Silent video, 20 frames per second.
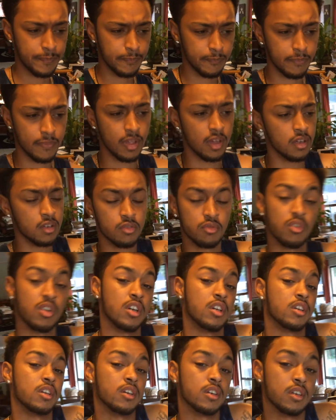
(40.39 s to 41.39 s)
It was
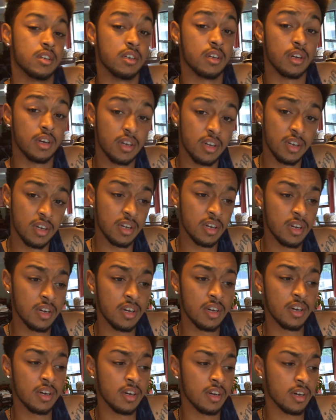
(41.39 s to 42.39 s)
really good.
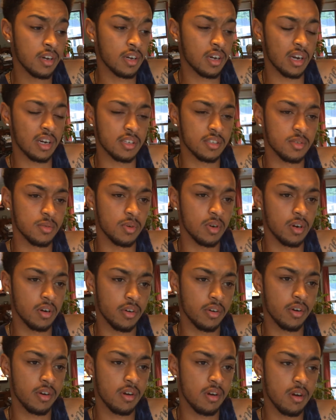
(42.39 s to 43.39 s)
Kinda still
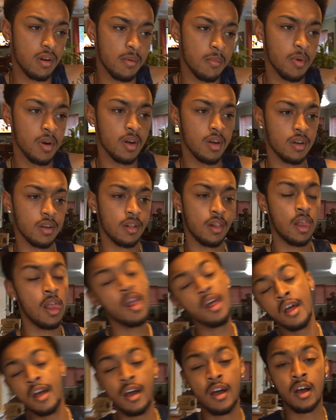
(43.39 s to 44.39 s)
hungry, but
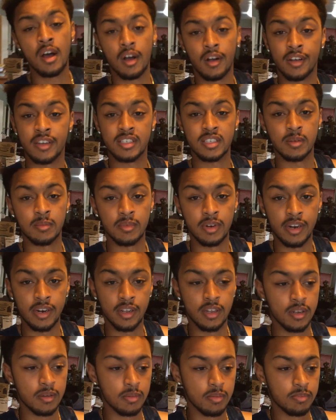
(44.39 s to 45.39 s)
I'll get some
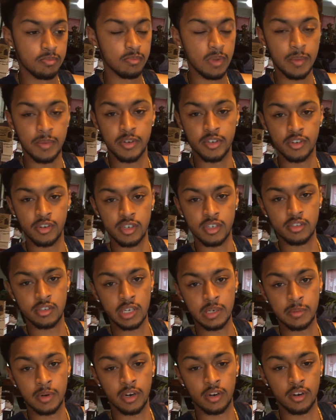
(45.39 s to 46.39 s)
later. Maybe during
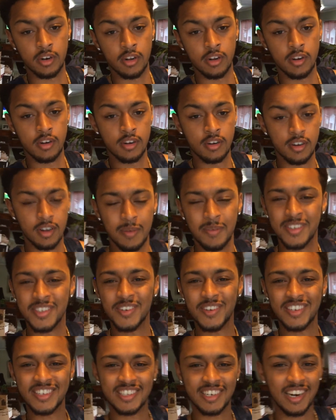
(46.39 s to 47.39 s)
stream, I don't know. I'm
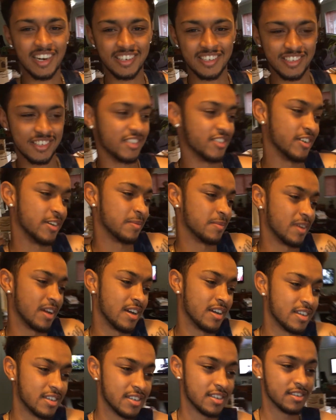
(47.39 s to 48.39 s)
so excited to stream,
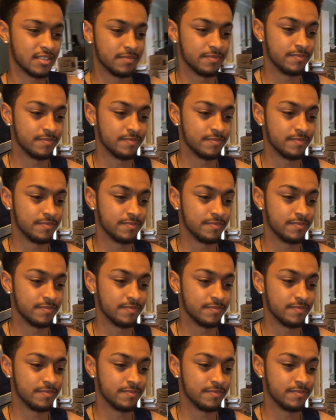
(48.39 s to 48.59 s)
guys.